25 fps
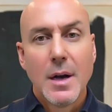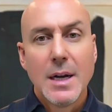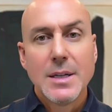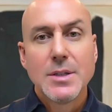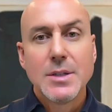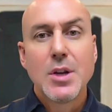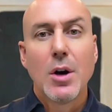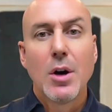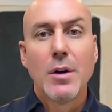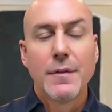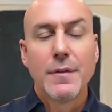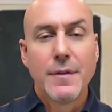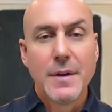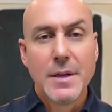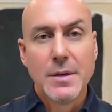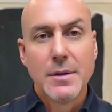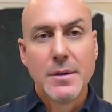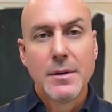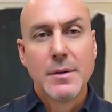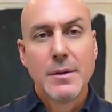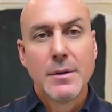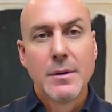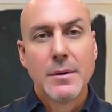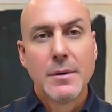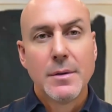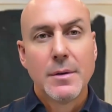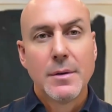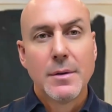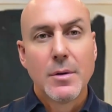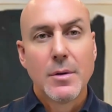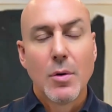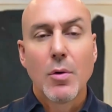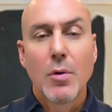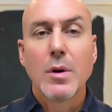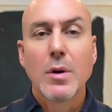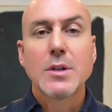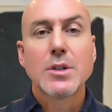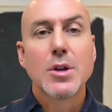a dolphin,
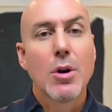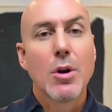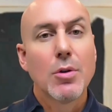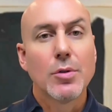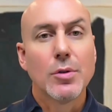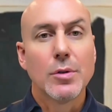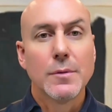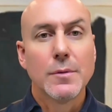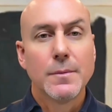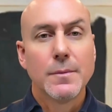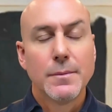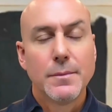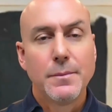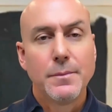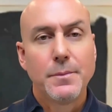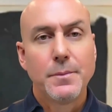or a turtle.